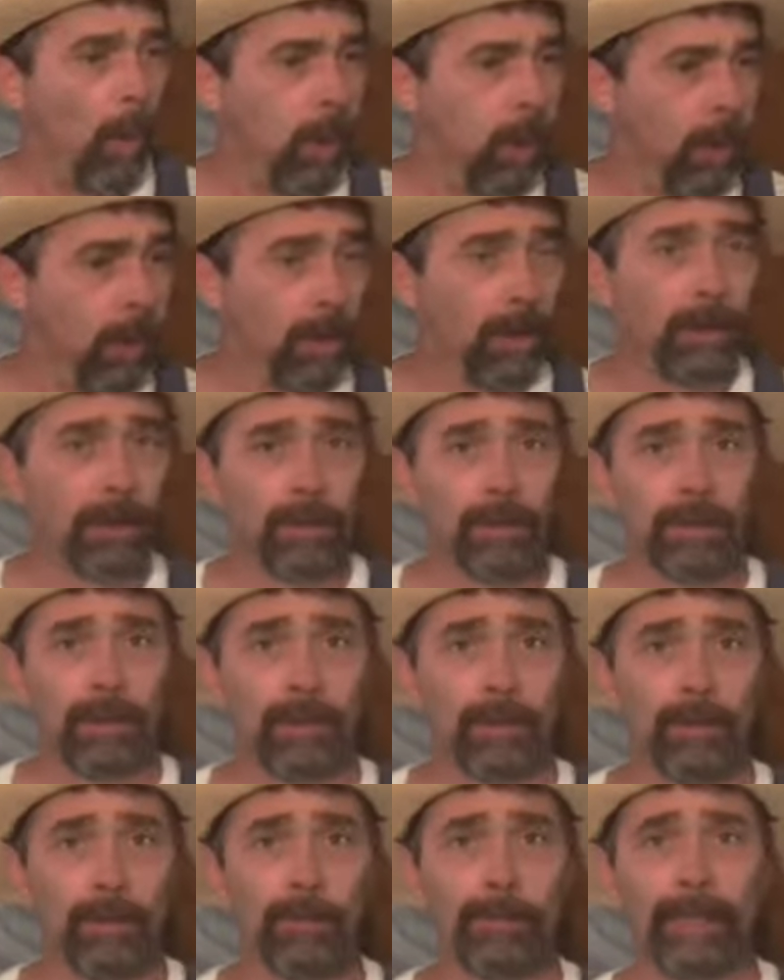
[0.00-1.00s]

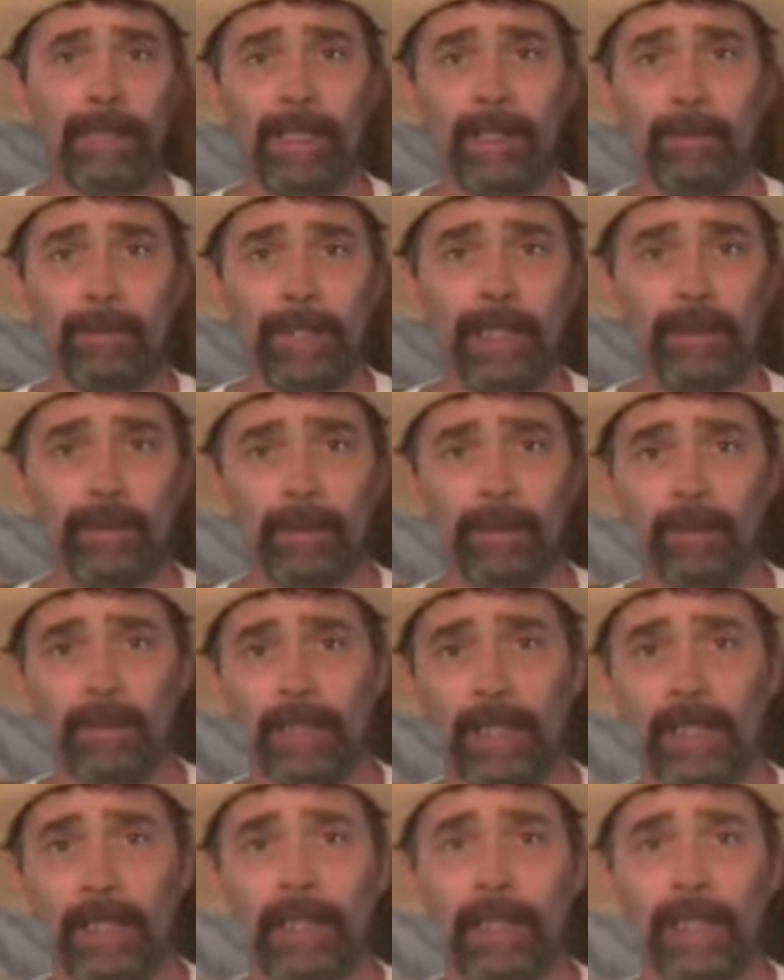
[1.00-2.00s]
will be a people
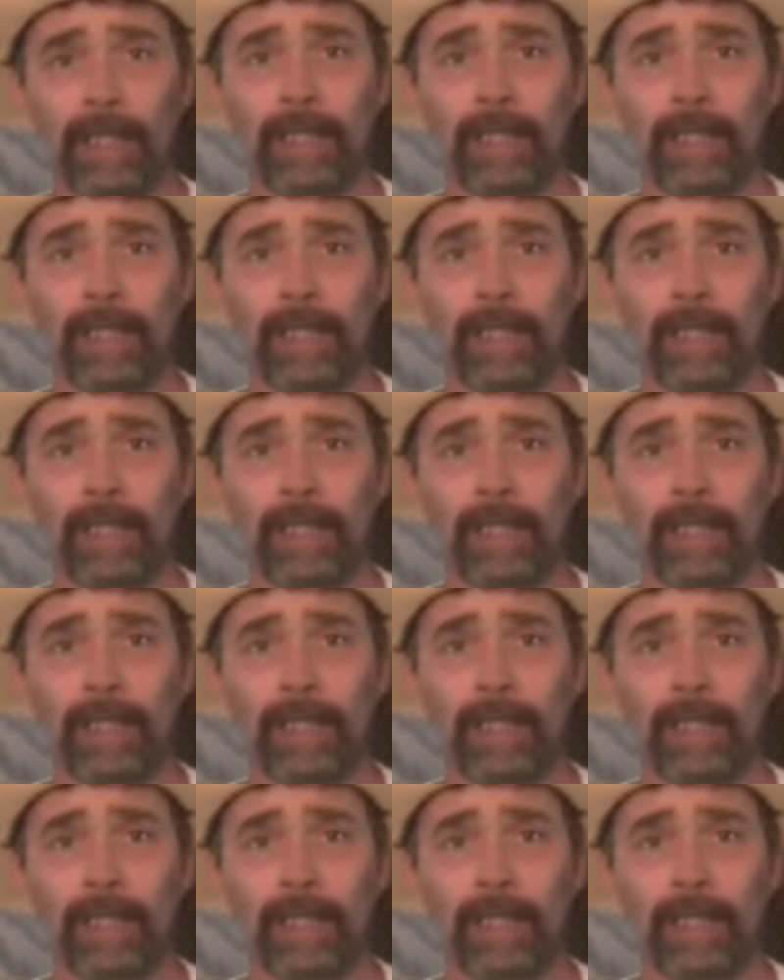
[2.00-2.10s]
in an